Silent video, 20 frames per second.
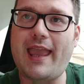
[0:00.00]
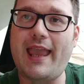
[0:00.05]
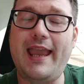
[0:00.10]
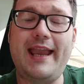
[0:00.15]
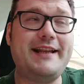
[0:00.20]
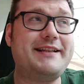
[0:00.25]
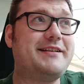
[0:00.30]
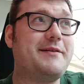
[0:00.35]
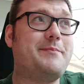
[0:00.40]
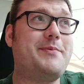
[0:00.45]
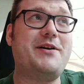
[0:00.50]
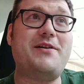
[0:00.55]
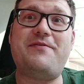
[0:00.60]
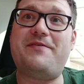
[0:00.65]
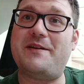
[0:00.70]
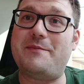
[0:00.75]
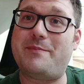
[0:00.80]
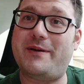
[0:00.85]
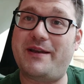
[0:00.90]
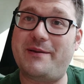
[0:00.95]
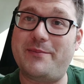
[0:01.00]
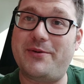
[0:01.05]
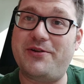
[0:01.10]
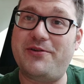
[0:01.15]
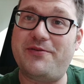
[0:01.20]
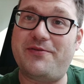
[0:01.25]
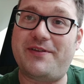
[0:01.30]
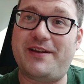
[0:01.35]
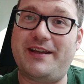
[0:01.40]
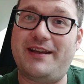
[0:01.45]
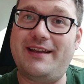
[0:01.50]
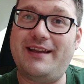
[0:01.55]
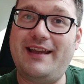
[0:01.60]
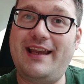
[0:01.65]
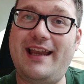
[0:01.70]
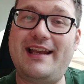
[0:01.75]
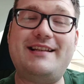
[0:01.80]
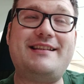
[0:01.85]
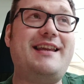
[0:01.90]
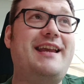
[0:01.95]
it's a perfect B movie.
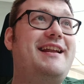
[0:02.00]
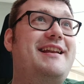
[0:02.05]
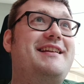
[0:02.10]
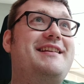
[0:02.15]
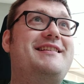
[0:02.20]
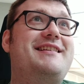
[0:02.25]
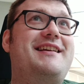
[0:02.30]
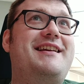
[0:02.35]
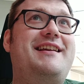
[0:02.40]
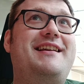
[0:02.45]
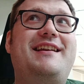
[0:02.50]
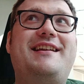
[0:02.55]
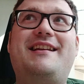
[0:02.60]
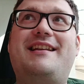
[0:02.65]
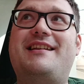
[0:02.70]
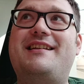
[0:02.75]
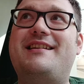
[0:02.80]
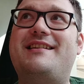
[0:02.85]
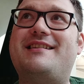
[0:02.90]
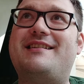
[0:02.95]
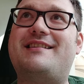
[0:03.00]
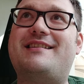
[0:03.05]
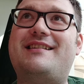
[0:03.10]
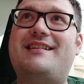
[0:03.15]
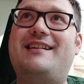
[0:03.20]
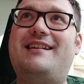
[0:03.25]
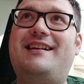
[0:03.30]
It is.